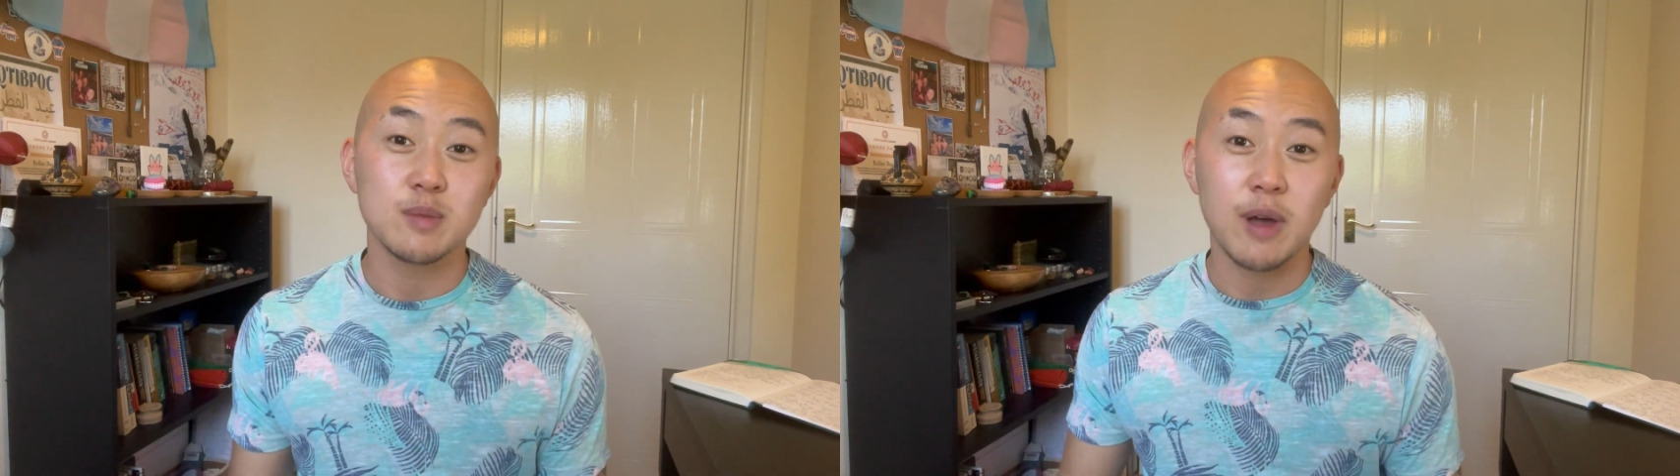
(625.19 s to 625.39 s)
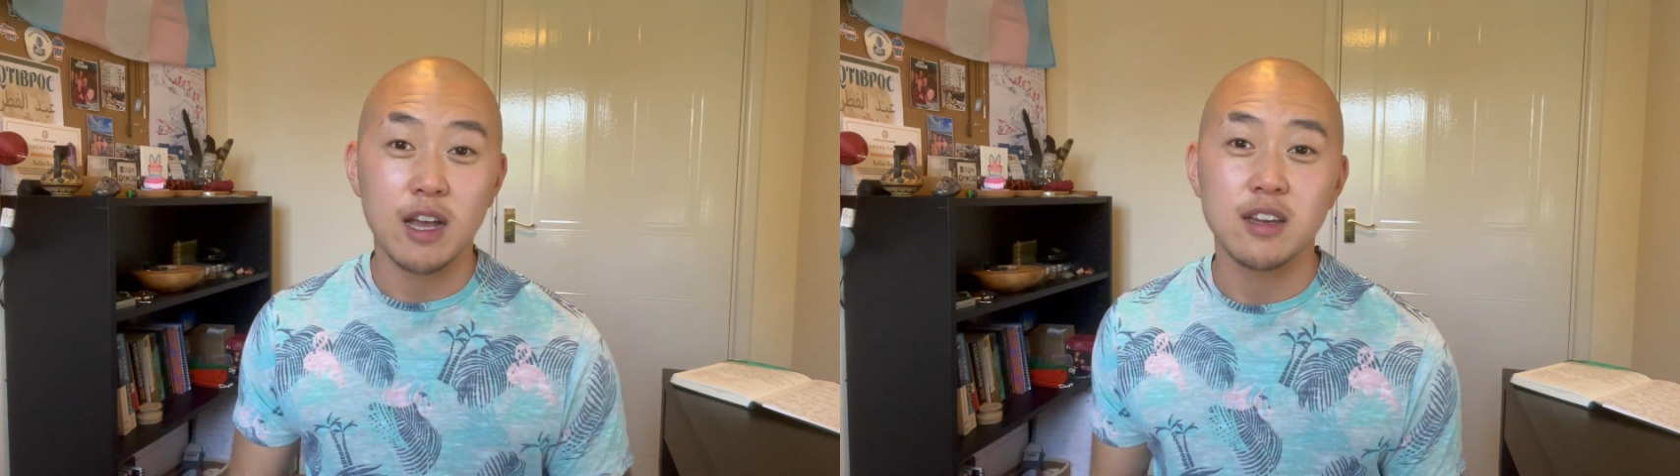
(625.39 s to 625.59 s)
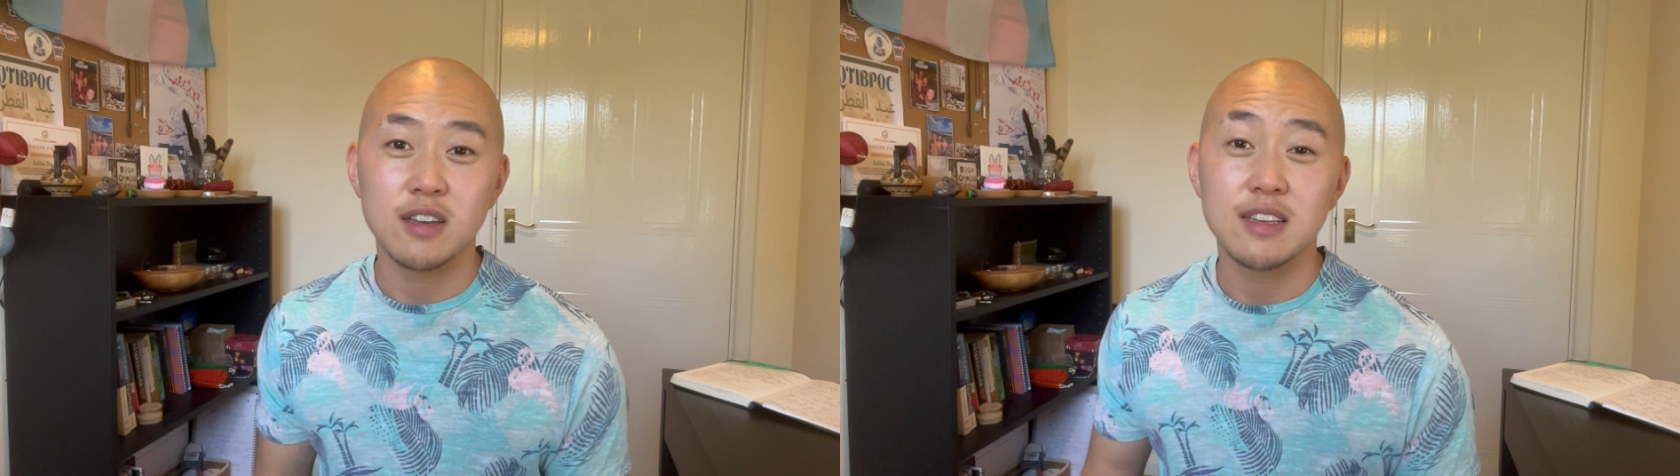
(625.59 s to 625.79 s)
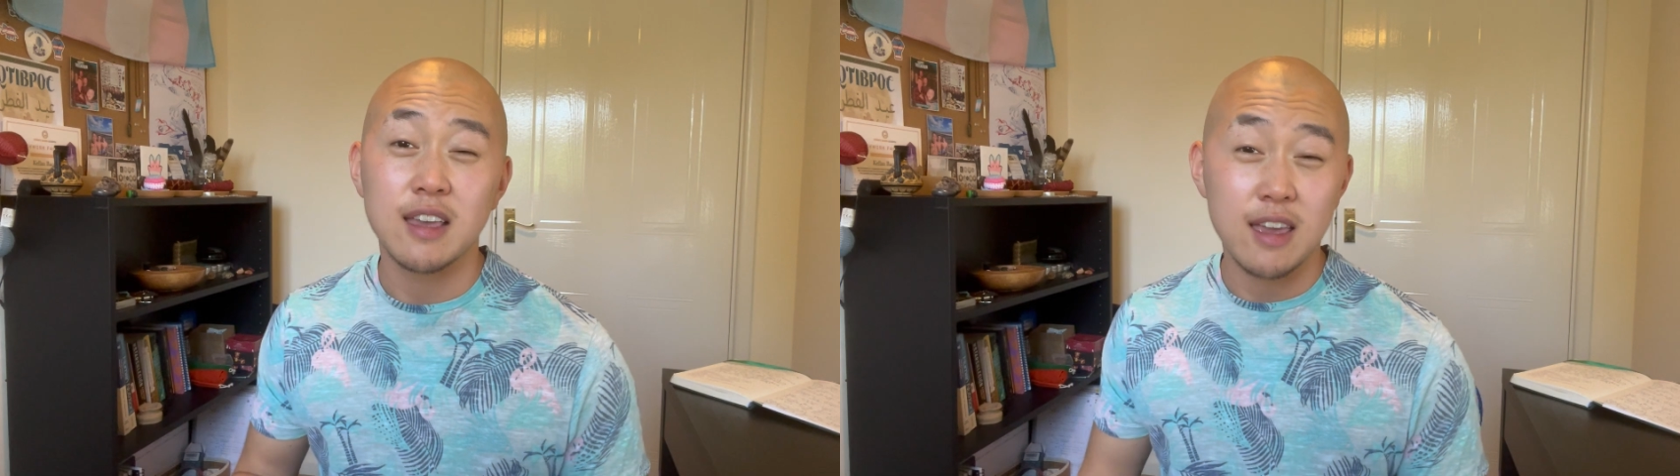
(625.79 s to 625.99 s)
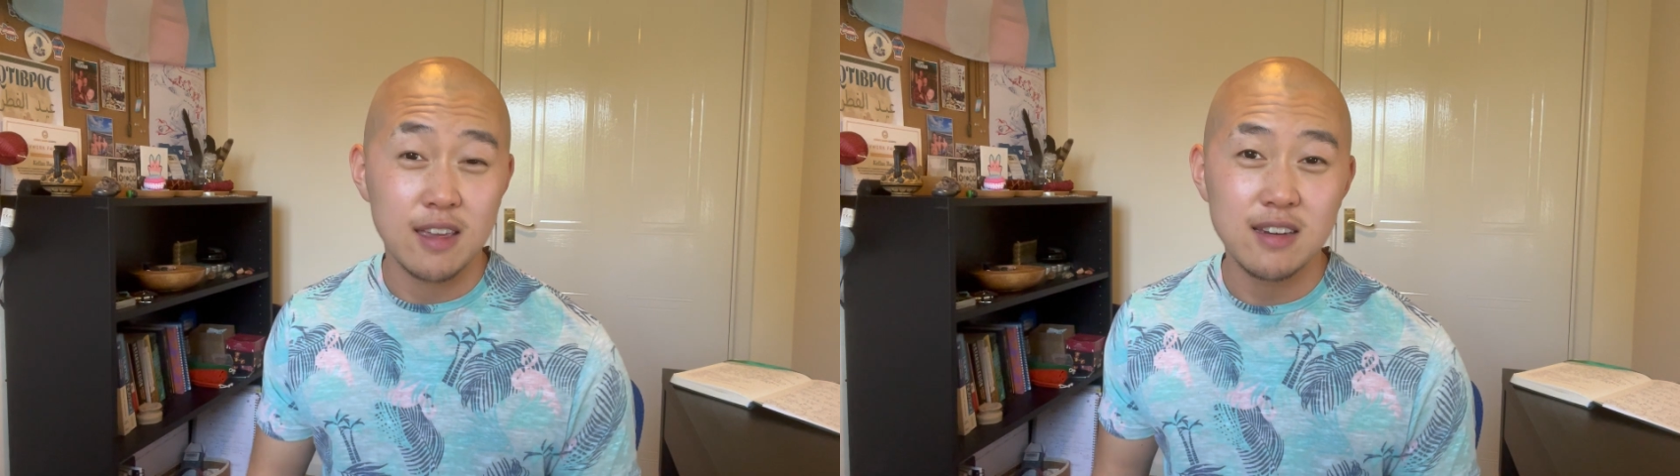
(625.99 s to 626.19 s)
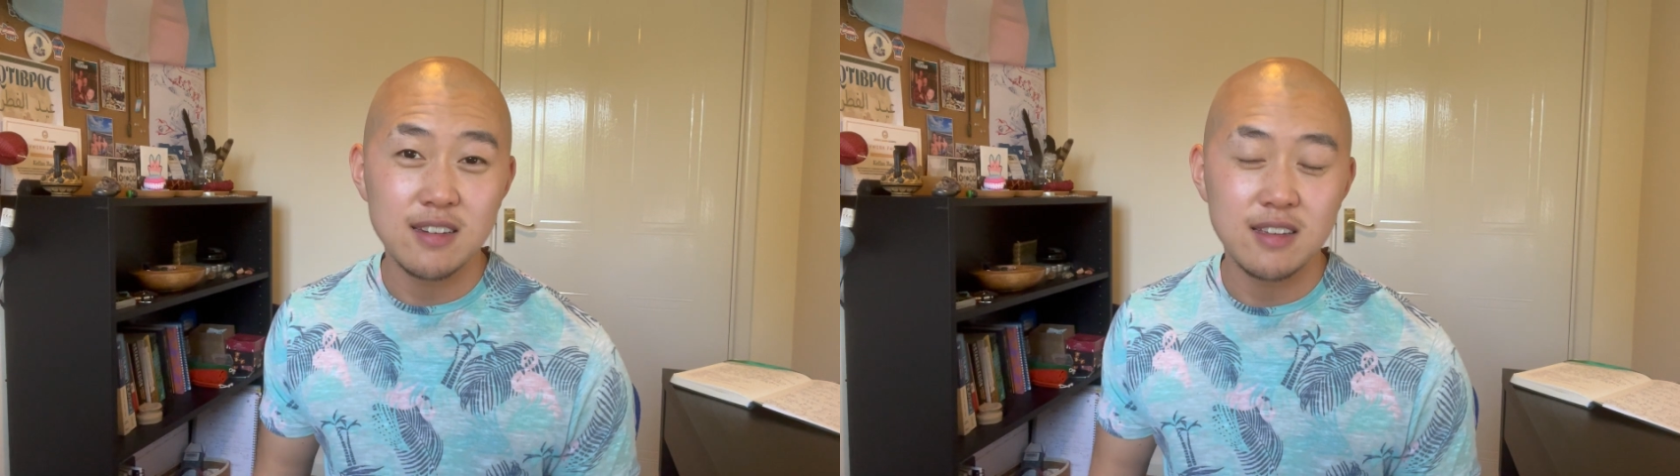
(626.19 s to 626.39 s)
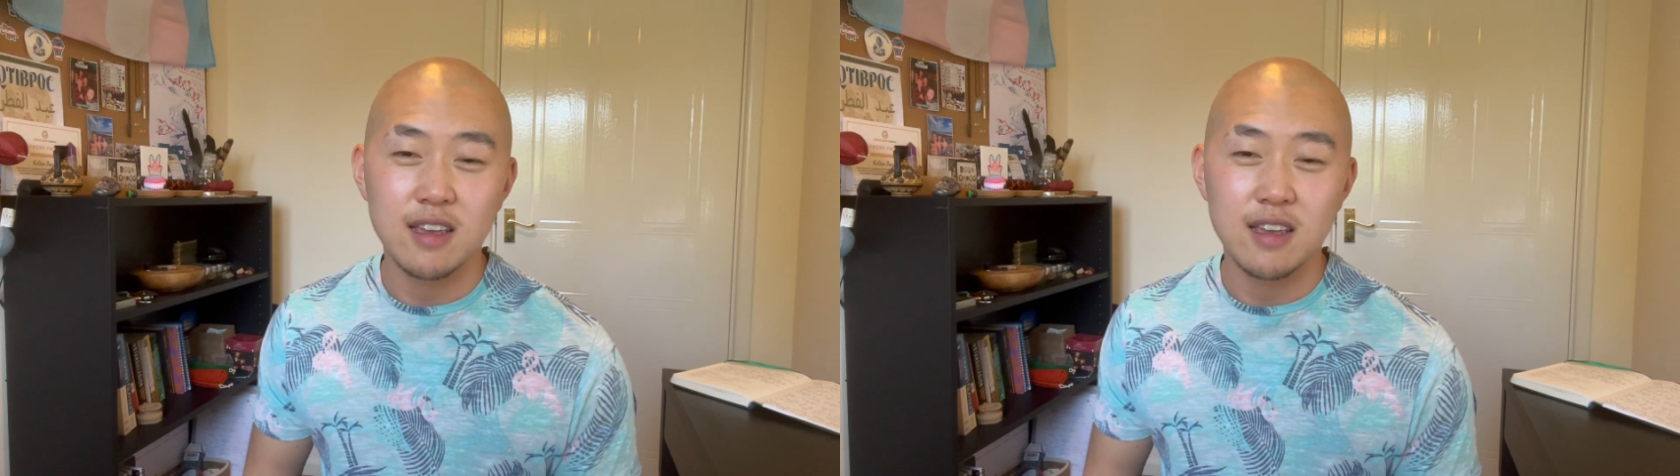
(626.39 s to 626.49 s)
packer again